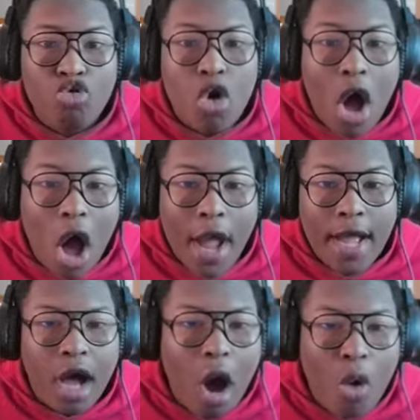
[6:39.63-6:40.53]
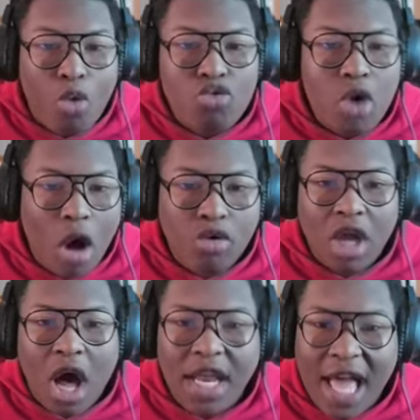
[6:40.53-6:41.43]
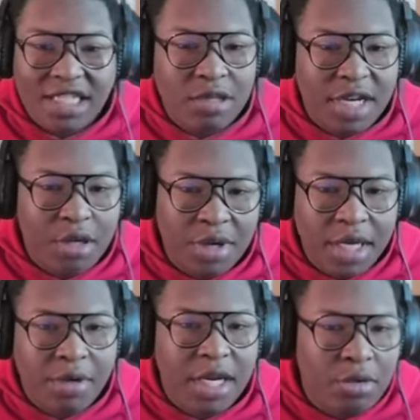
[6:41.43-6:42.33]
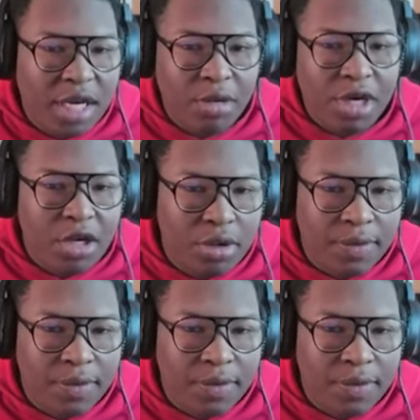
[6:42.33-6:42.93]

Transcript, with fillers: hey, oh, oh, no. Nah, they actually know what they're doing. They know what they're doing. They know what they're doing.